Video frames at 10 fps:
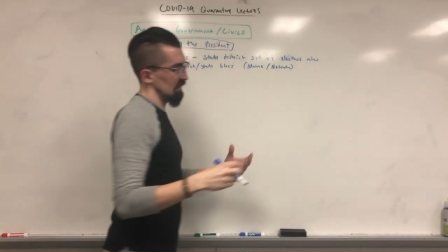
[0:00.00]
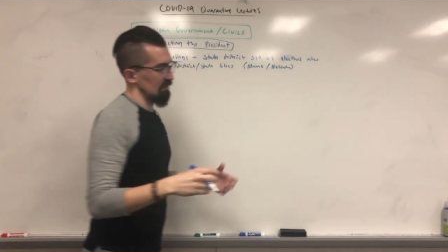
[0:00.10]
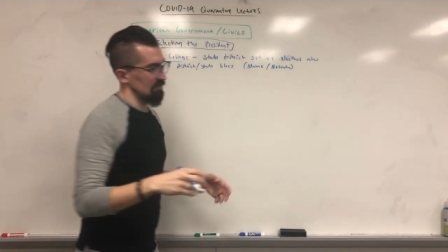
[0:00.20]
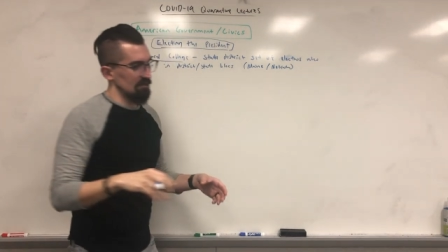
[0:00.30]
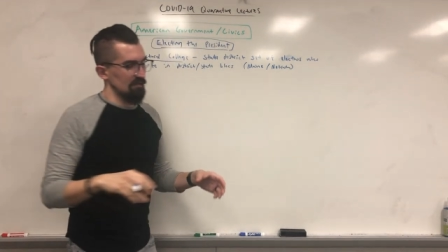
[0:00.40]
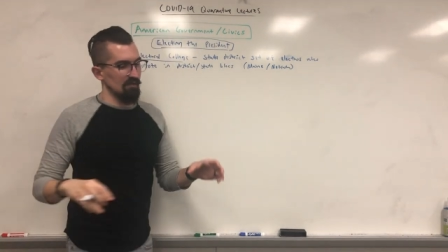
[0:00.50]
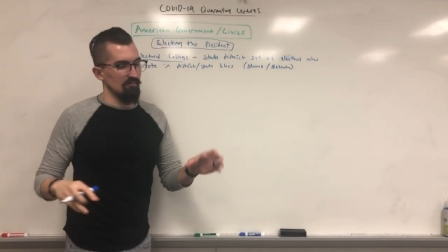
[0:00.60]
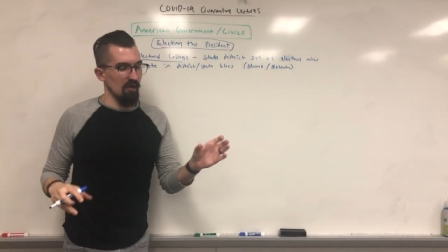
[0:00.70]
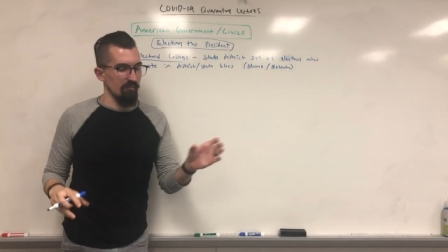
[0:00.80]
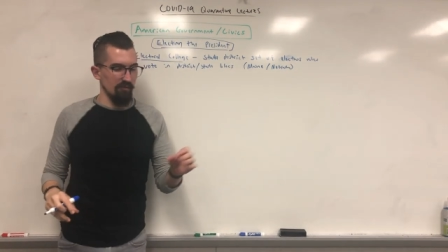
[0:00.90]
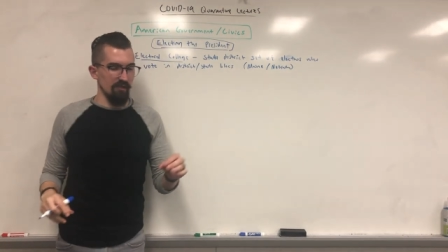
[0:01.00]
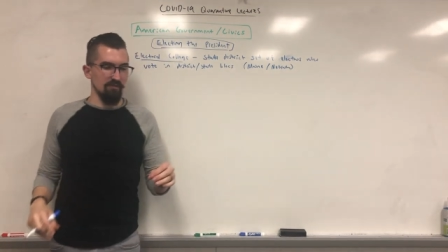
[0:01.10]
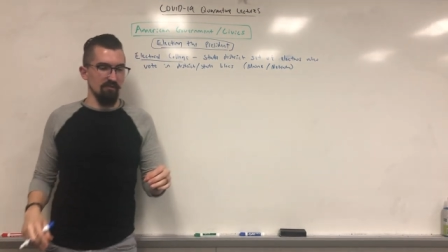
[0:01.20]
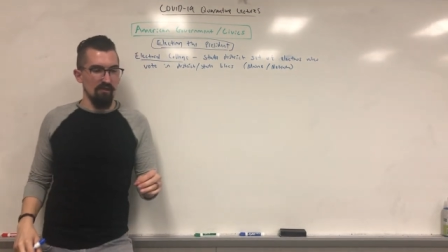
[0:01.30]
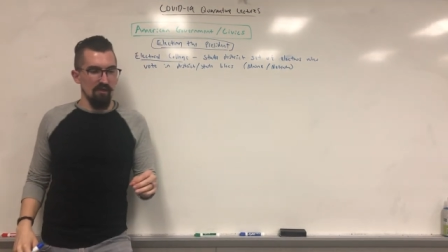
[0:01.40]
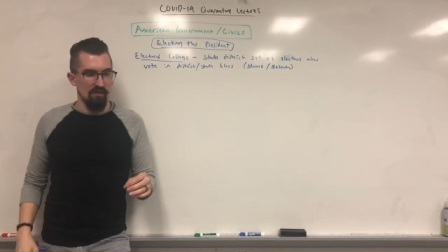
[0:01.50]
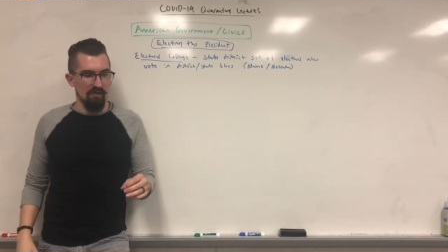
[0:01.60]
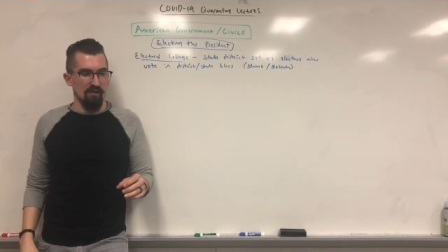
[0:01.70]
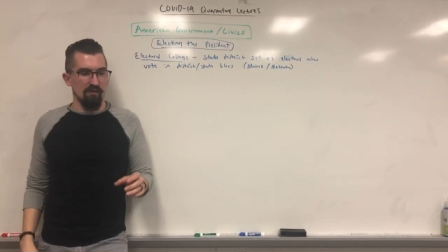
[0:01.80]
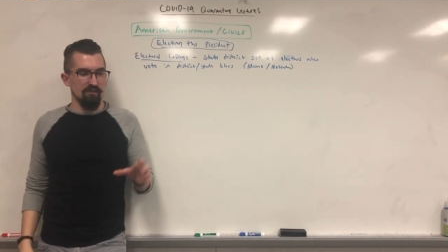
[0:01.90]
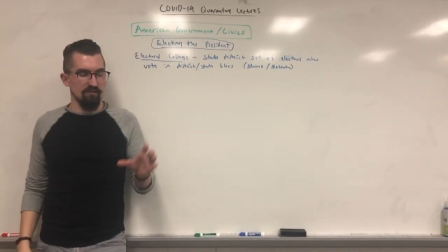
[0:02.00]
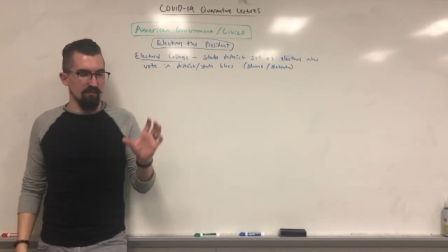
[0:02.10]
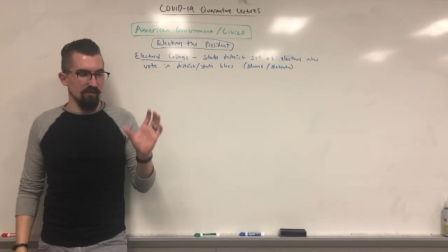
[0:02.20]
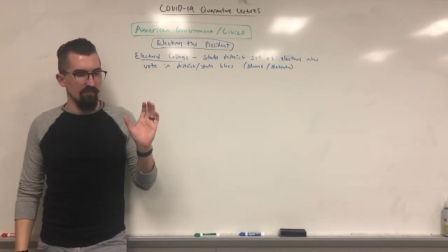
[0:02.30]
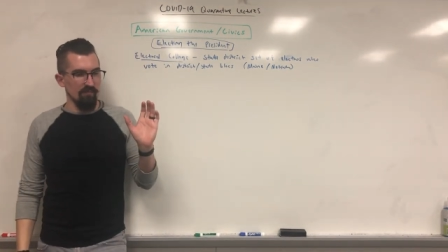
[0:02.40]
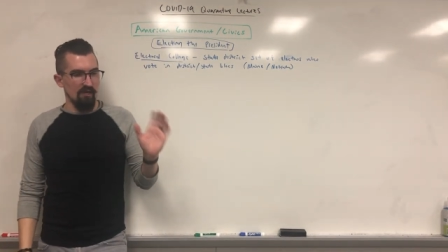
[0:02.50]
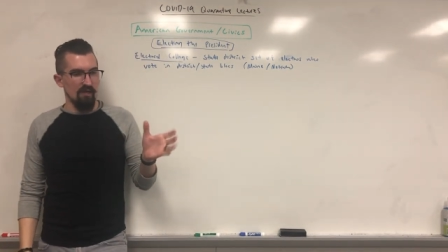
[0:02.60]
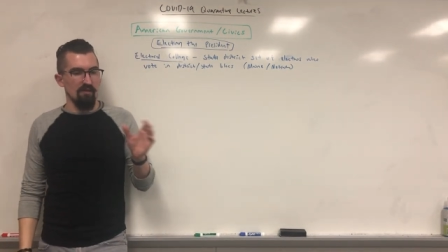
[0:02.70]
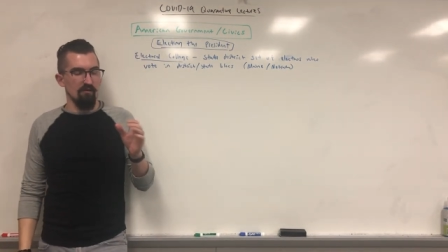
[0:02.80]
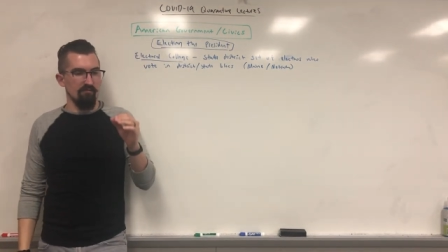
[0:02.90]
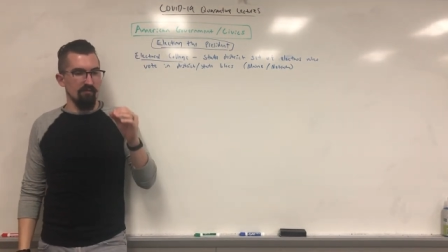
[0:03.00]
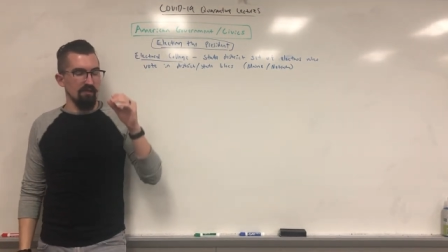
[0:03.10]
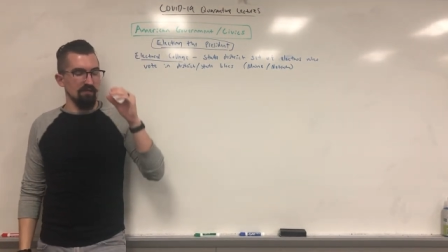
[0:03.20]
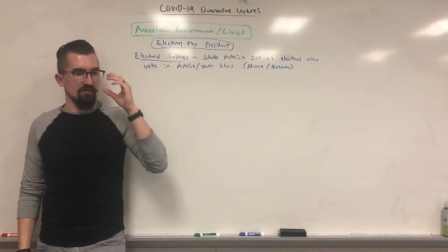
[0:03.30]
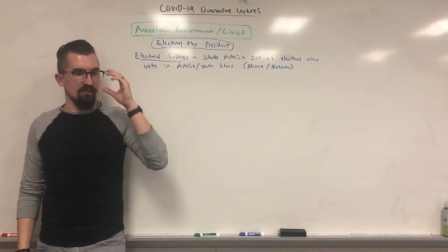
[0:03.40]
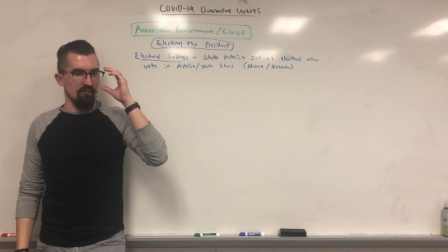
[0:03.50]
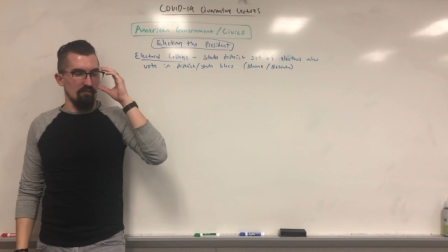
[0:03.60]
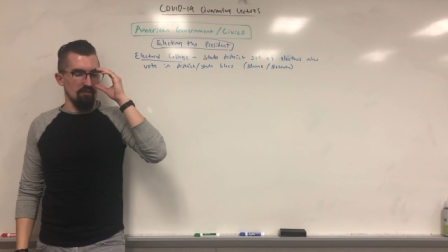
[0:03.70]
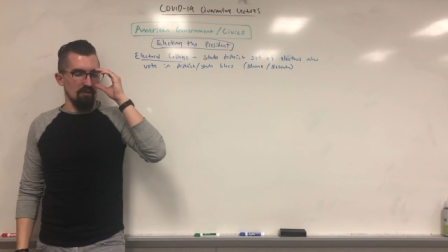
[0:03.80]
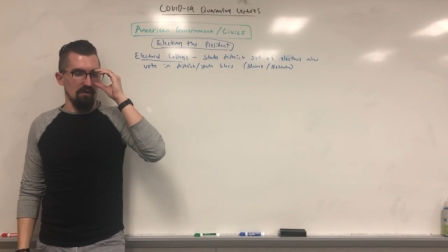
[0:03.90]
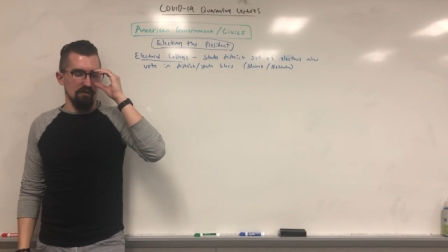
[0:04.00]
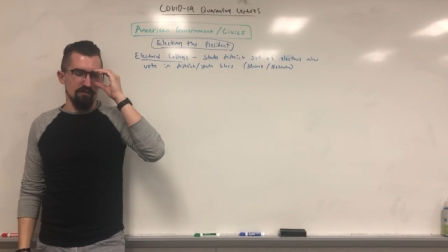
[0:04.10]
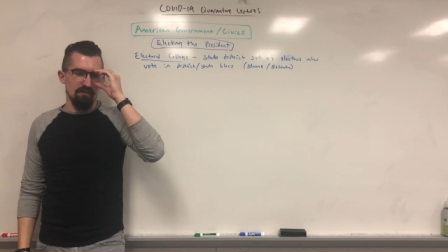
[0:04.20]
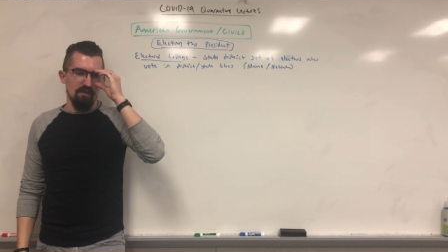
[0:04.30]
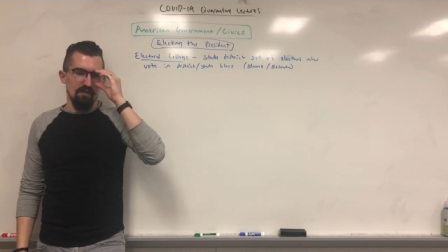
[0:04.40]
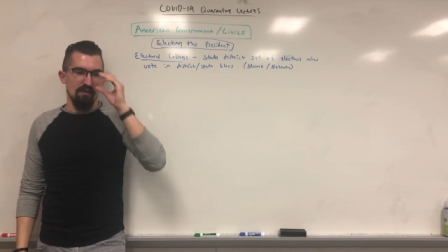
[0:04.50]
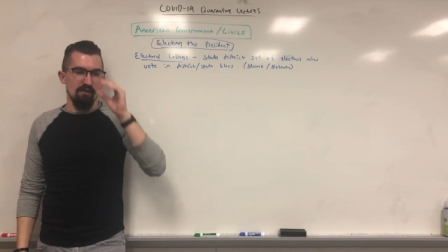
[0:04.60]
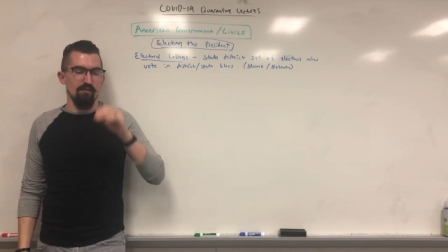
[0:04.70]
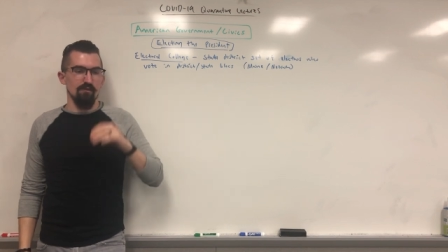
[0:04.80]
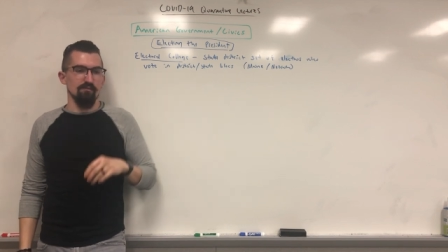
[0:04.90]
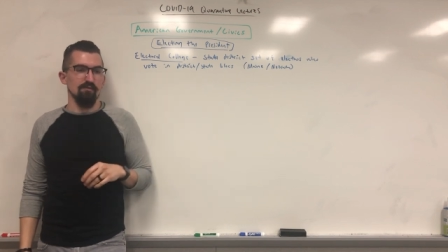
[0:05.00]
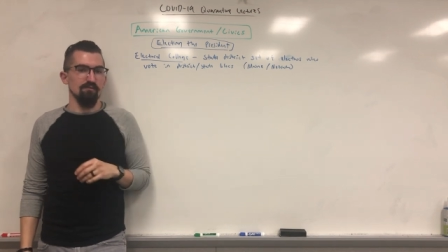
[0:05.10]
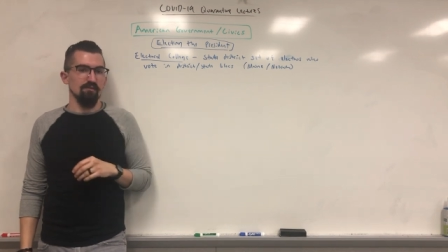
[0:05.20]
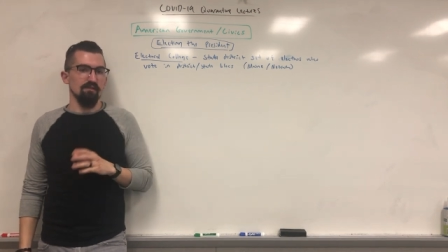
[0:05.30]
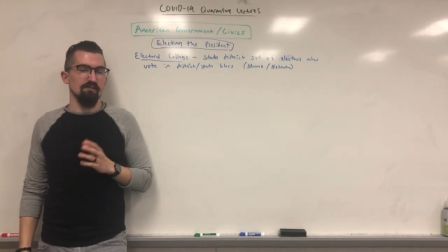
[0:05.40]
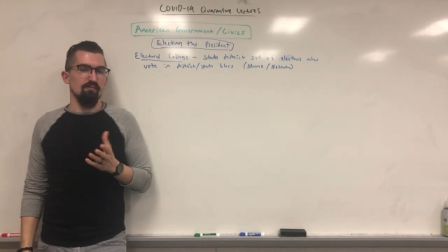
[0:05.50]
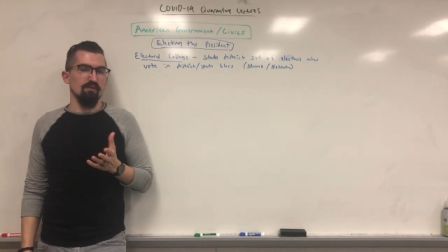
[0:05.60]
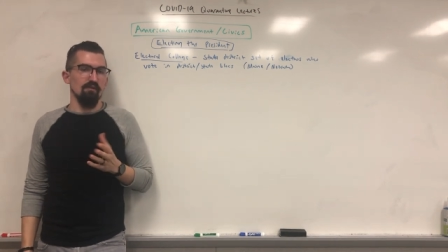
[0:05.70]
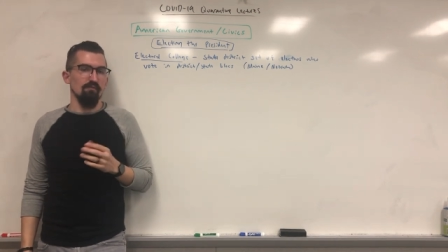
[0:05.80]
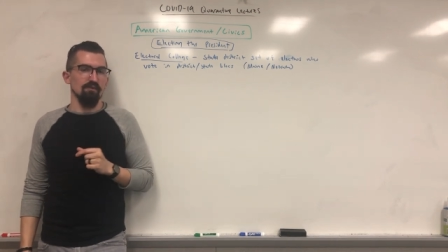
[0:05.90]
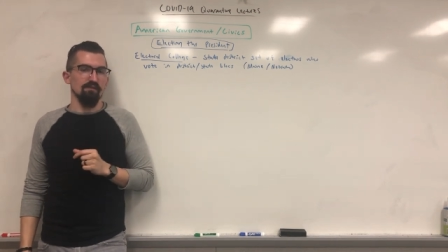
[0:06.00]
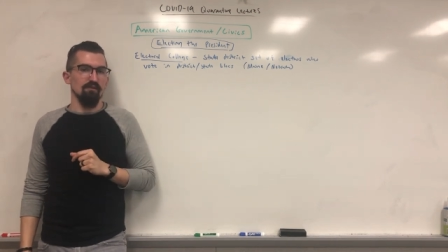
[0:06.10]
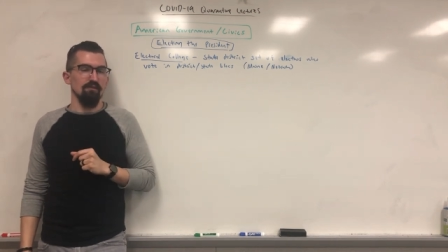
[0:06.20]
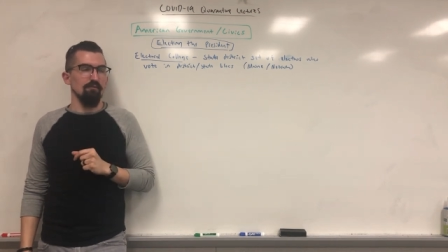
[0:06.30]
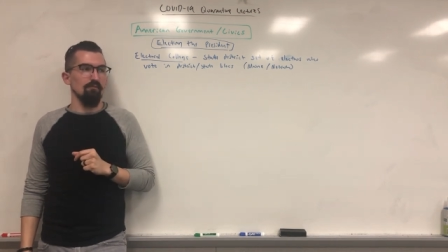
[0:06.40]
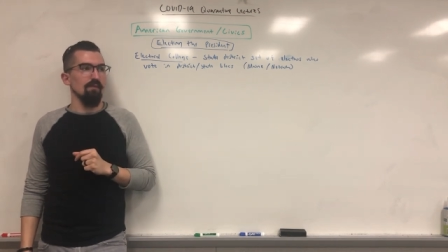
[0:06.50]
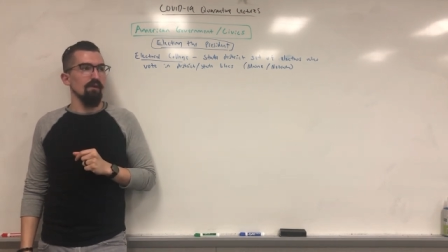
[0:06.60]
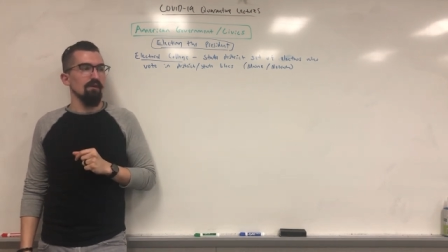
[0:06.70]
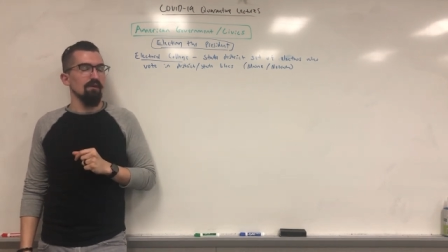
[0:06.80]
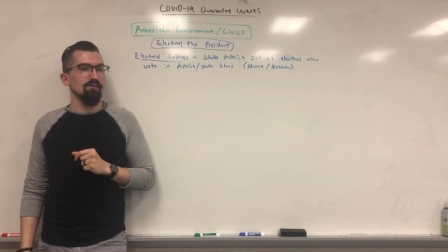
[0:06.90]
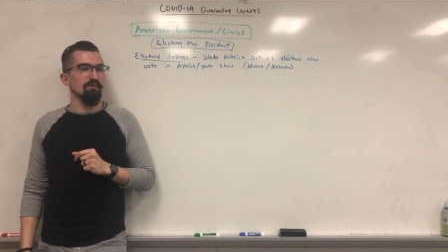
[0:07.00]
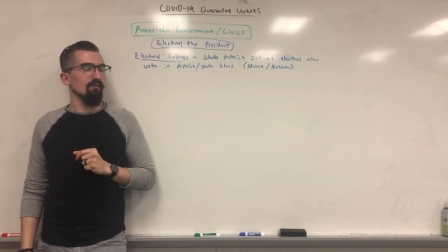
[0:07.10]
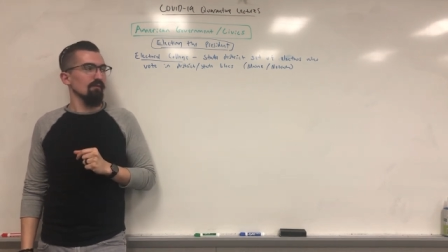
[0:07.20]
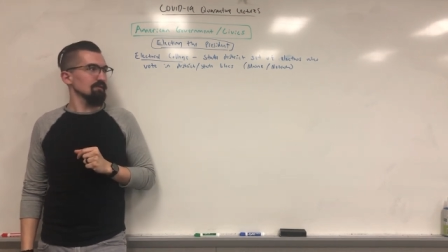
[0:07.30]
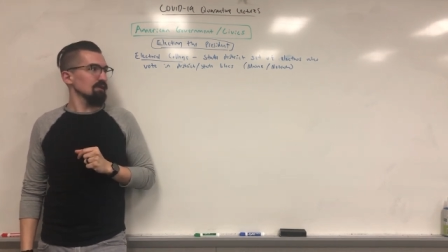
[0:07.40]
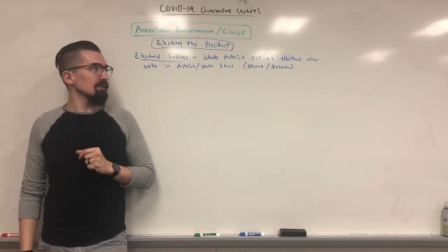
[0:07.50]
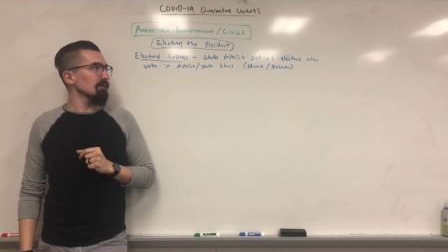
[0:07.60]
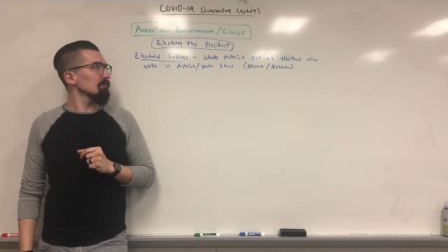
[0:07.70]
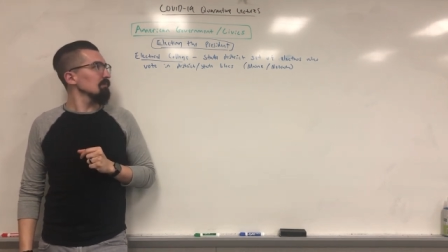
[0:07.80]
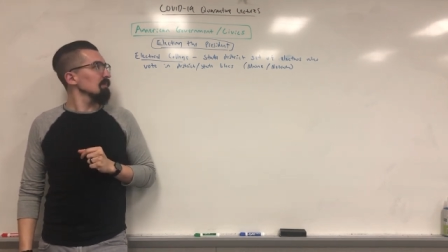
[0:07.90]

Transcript: and population district, and they don't vote necessarily in blocks in those two states. But the other ones all do, so far as I know.